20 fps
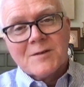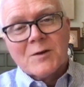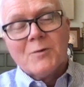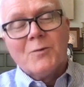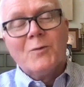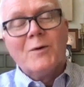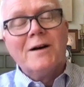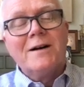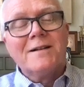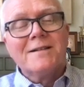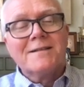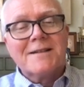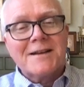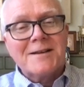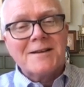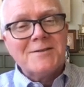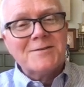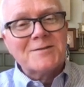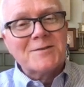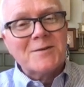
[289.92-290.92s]
Well,
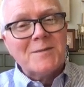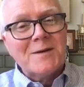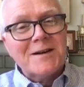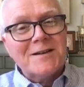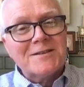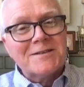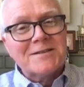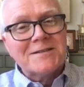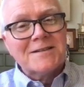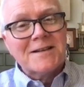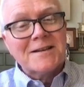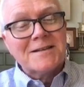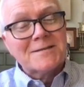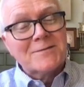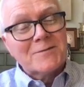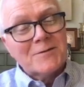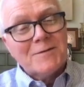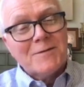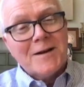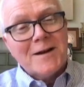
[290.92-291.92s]
thank you so much, and thanks
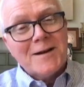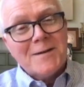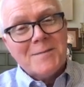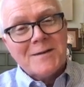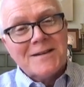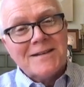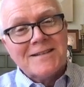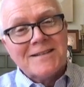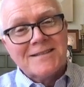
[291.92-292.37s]
for inviting me.